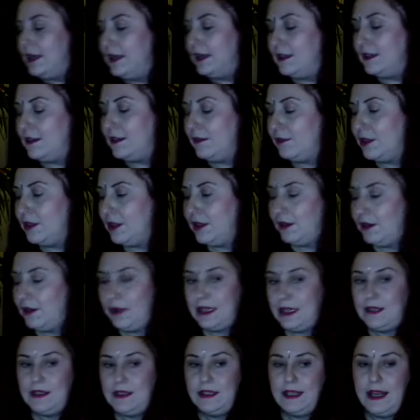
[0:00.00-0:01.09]
So I'm just going to
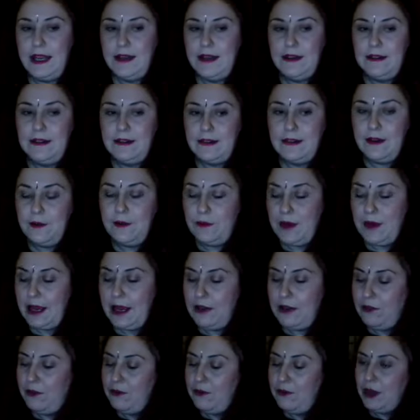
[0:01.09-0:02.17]
extend away
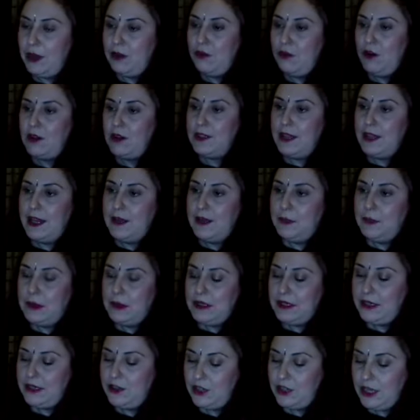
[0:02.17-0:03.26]
from my cross-leg
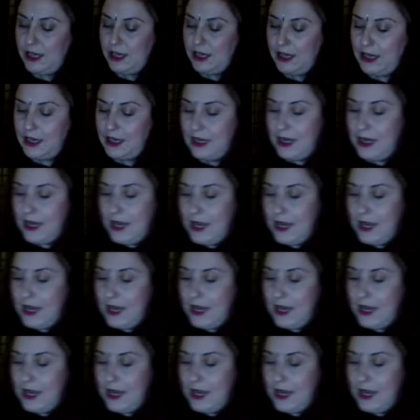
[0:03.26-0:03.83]
position.